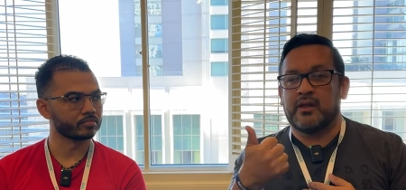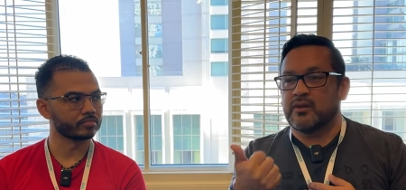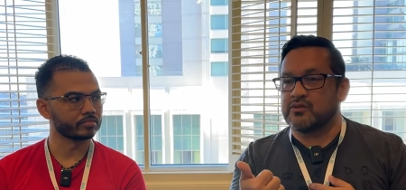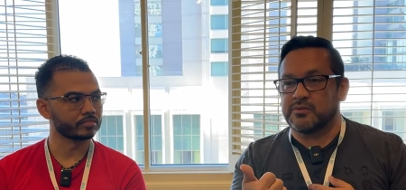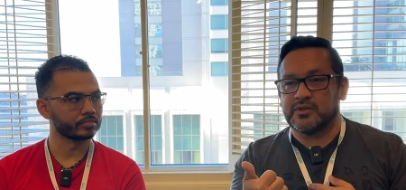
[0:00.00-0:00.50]
Speaker 1: the
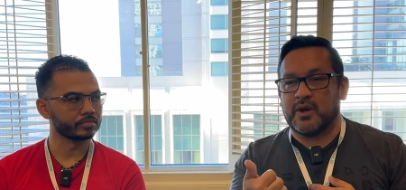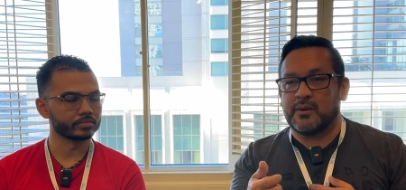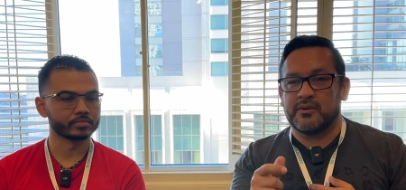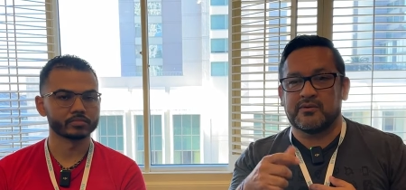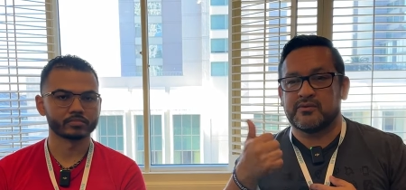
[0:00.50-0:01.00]

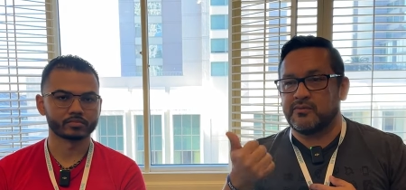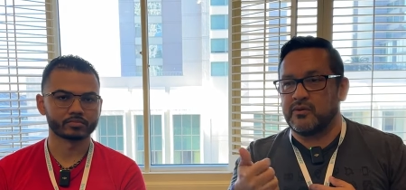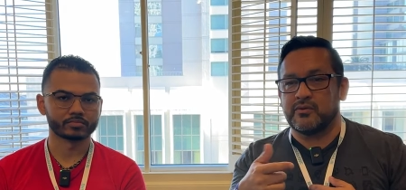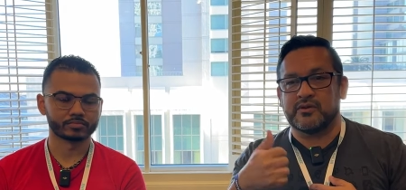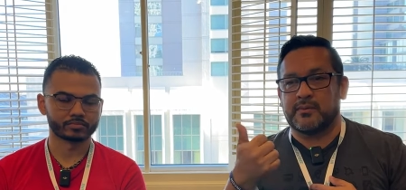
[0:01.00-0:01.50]
subscribers, the
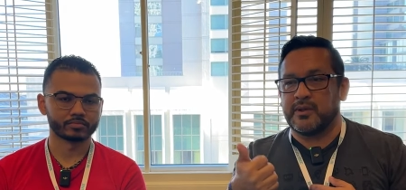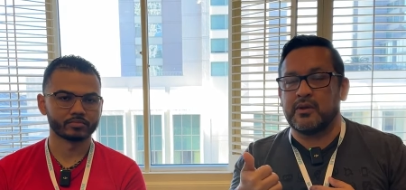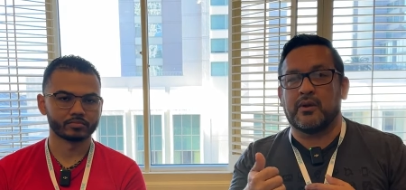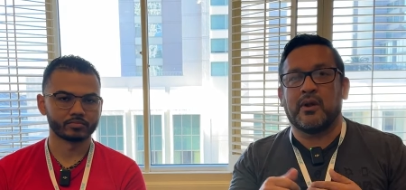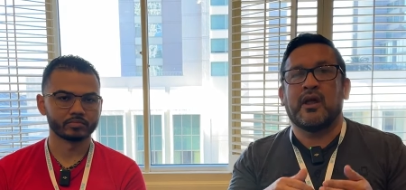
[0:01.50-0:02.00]
views, you
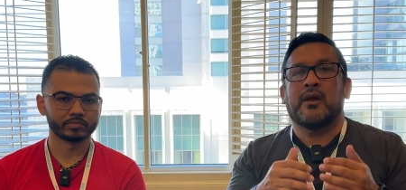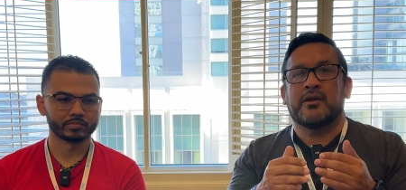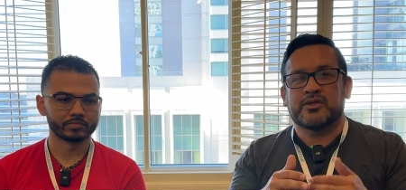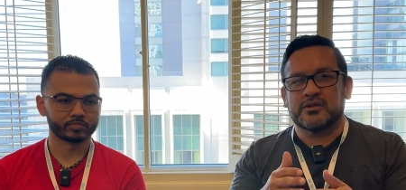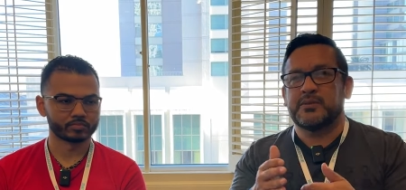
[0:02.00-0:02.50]
know,
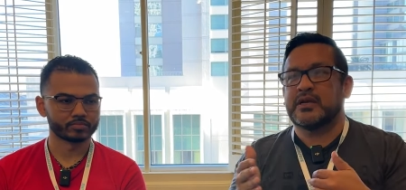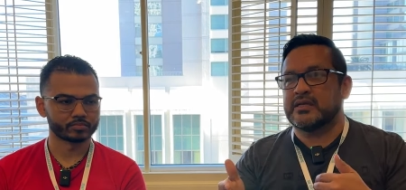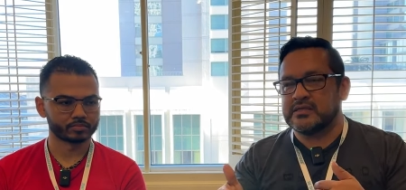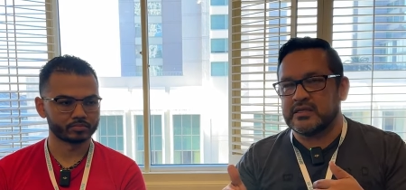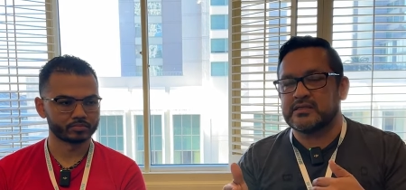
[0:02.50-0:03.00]
just be
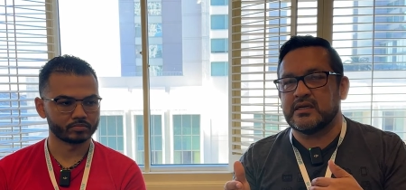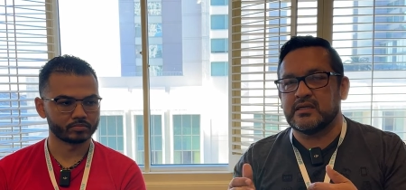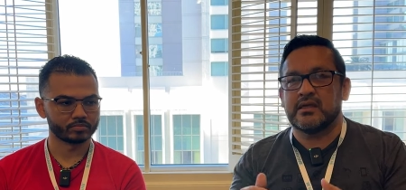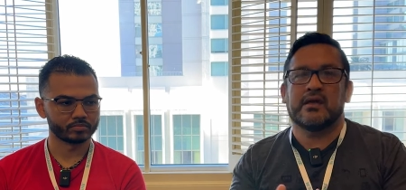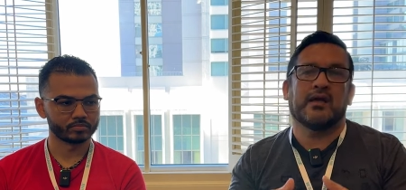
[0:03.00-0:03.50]

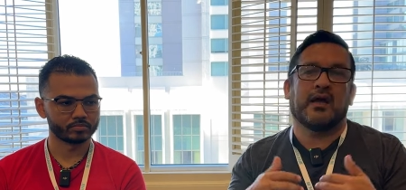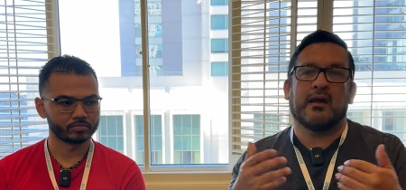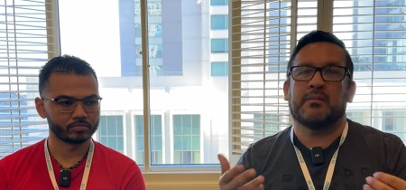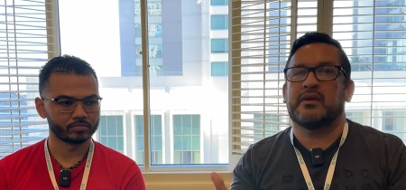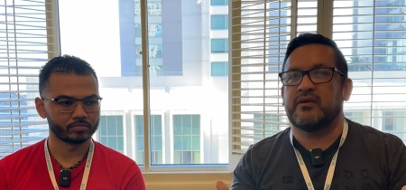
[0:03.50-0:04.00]
consistent
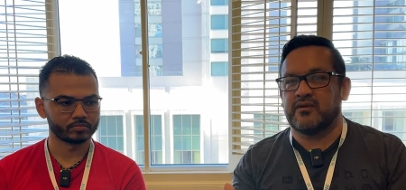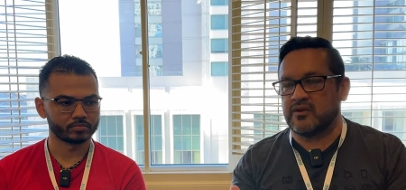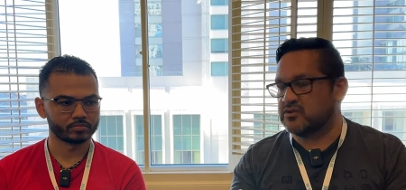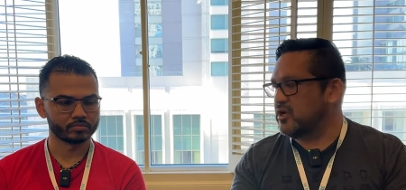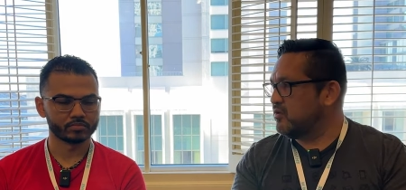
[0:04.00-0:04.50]
and believe in
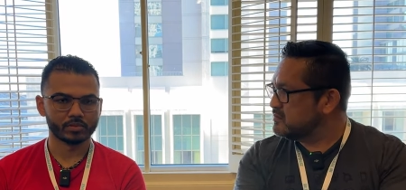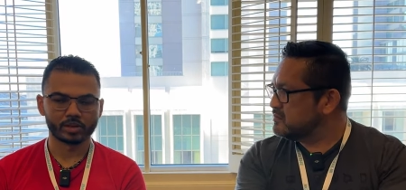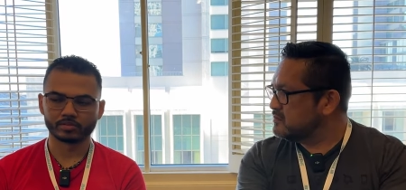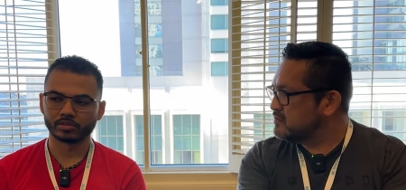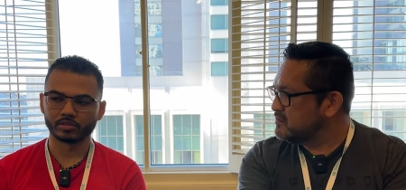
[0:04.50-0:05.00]
yourself.
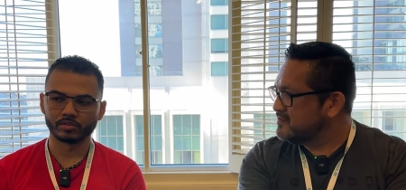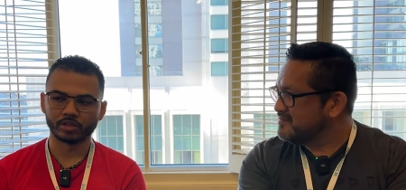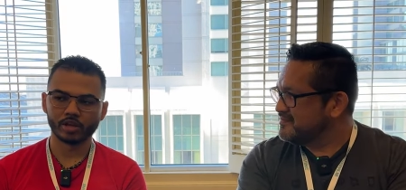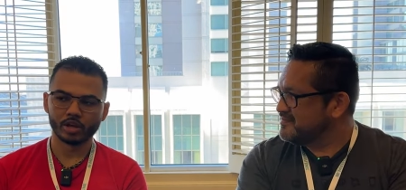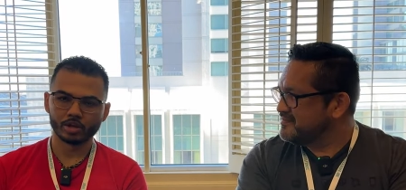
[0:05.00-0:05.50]
Absolutely.
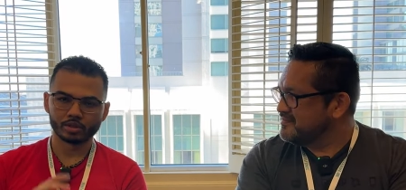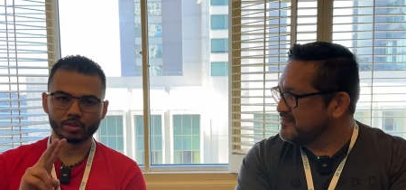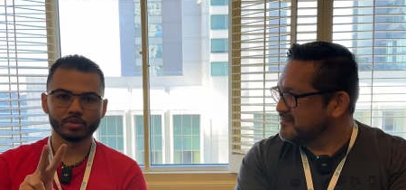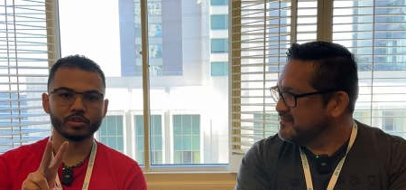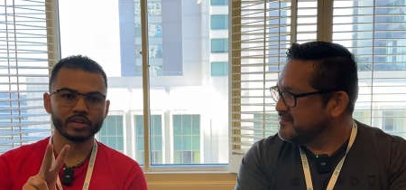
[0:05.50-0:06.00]

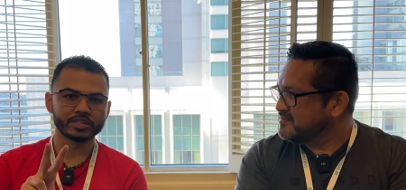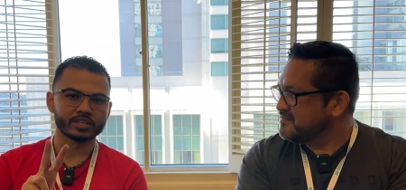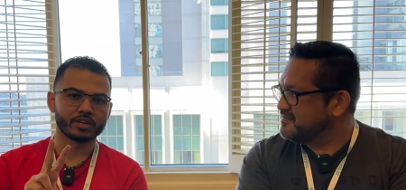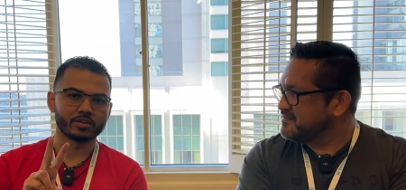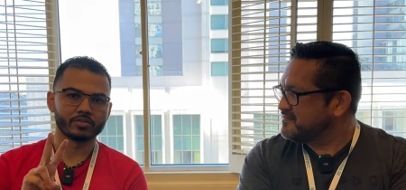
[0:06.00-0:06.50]
Speaker 2: Two things
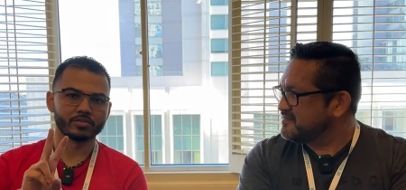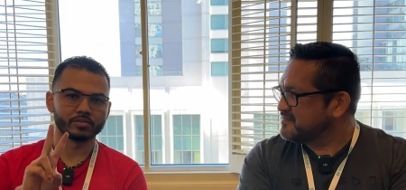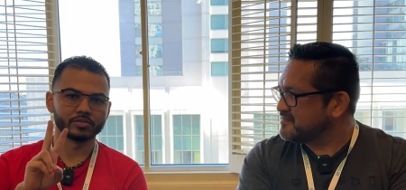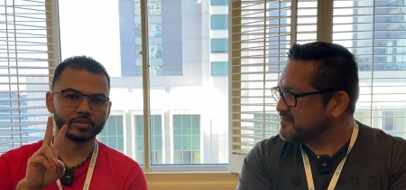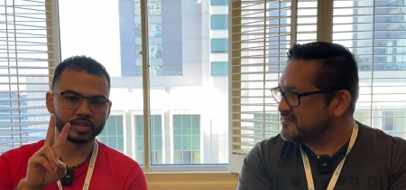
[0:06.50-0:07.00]
I'll
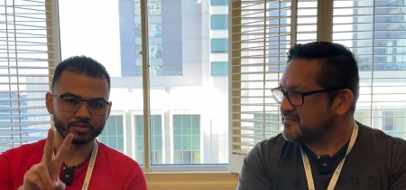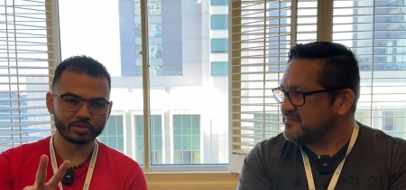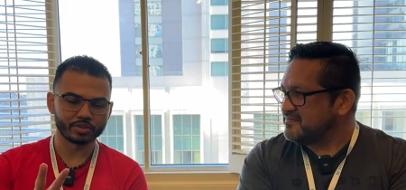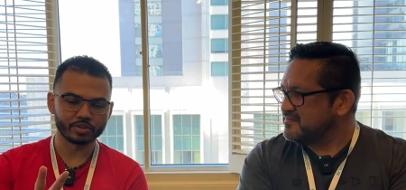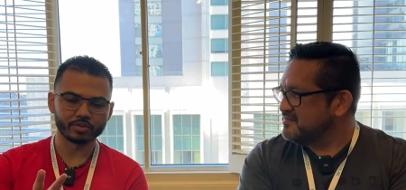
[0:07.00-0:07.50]
leave
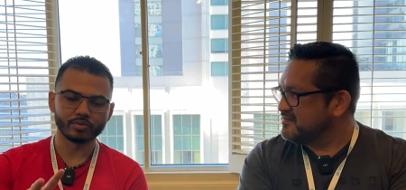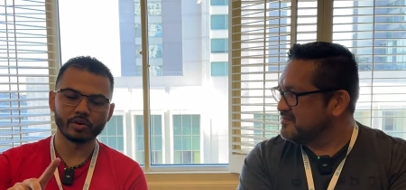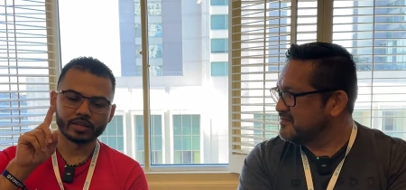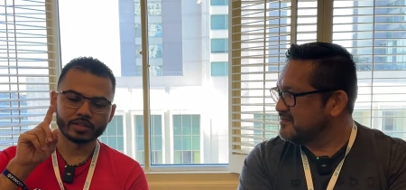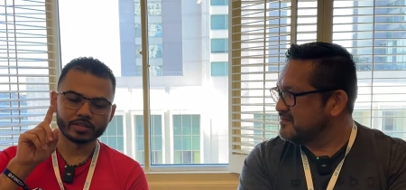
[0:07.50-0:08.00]
with you
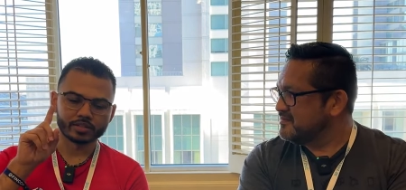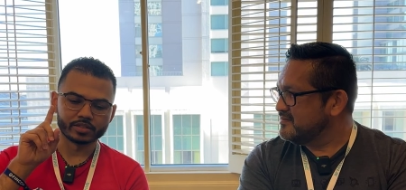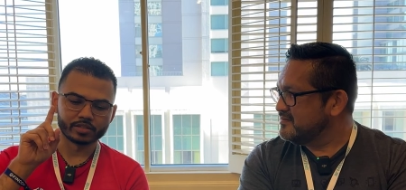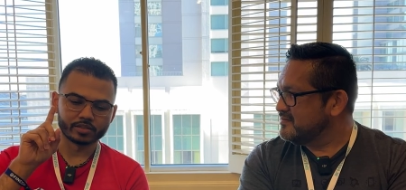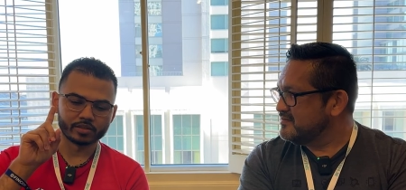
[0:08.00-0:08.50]

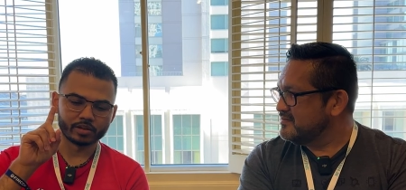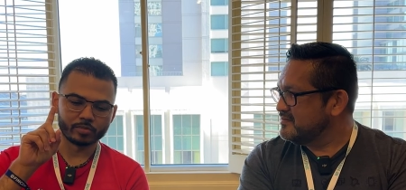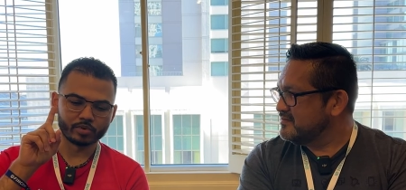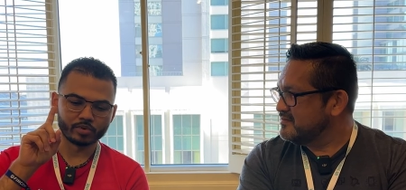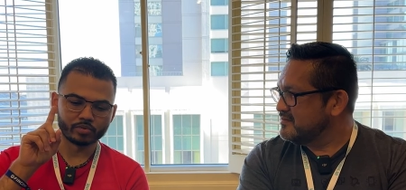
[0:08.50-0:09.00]
is,
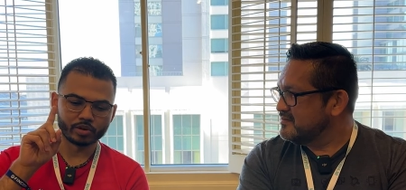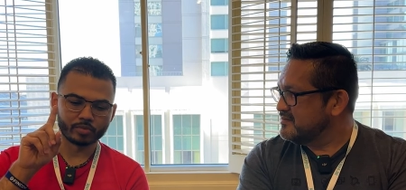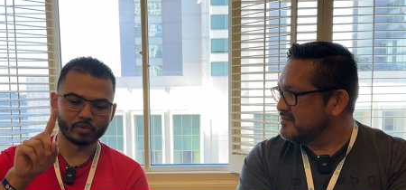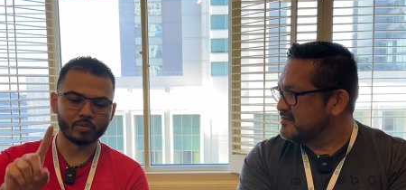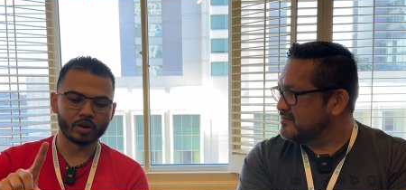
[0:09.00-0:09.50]
number
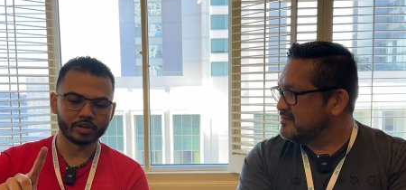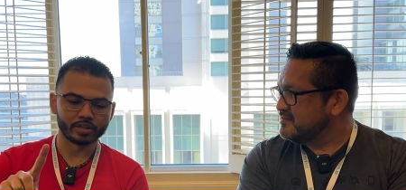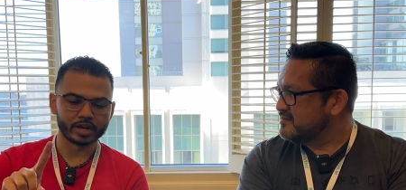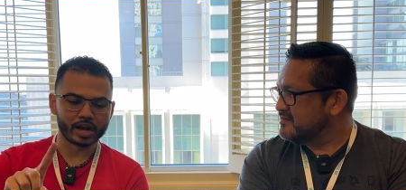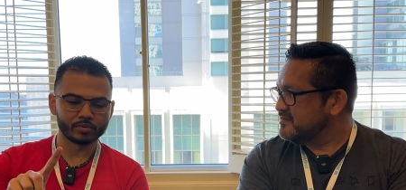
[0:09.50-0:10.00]
one,
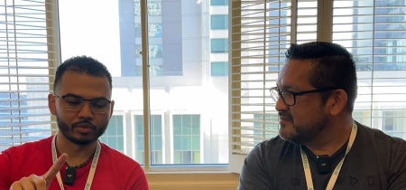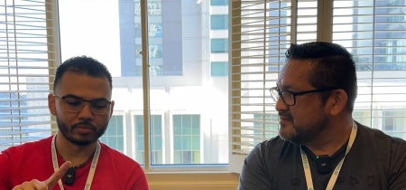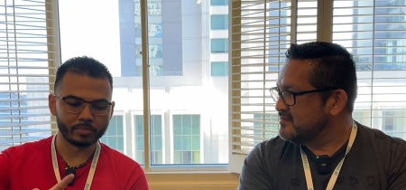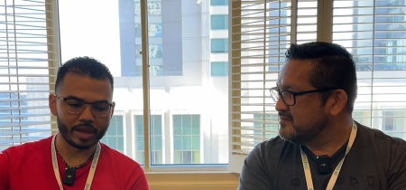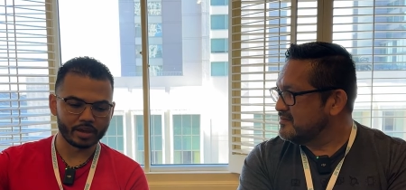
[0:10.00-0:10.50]
God will
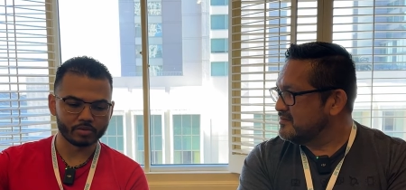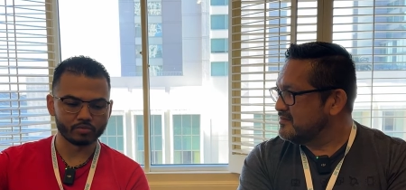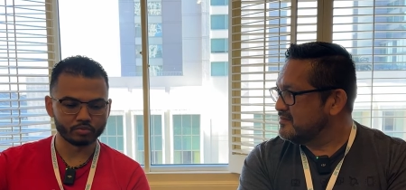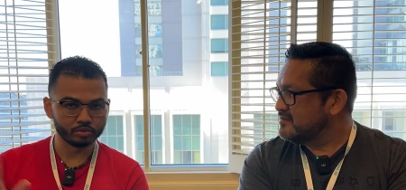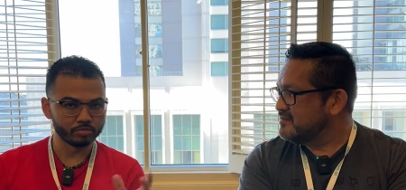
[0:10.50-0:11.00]
make
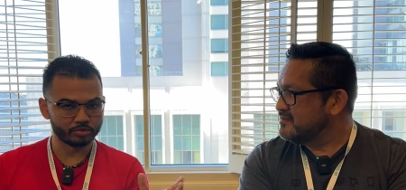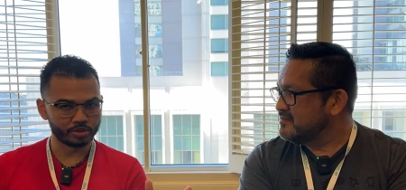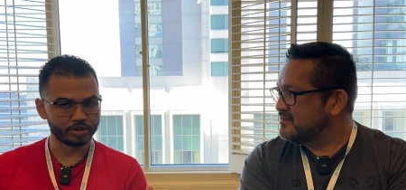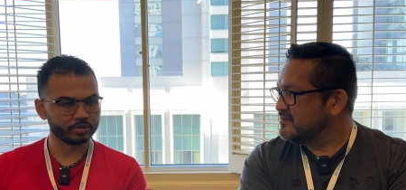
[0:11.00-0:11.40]
room for you,